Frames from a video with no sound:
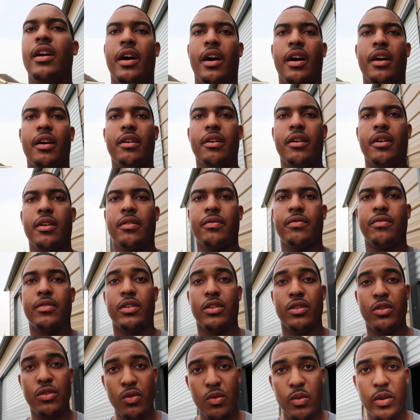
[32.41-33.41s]
of the
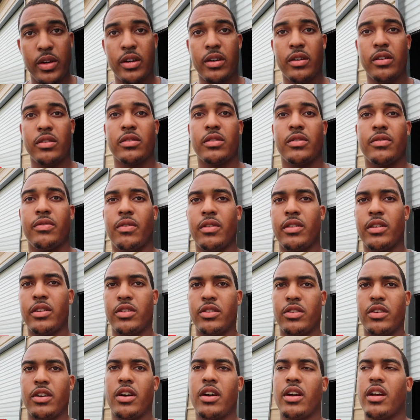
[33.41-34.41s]
new wheels for the
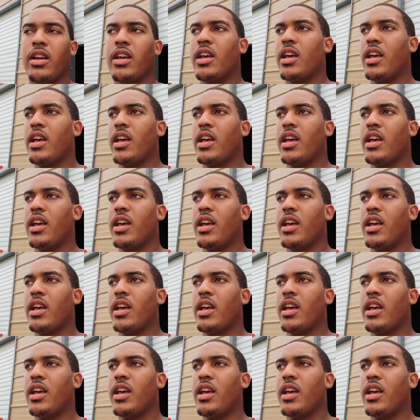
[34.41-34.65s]
truck.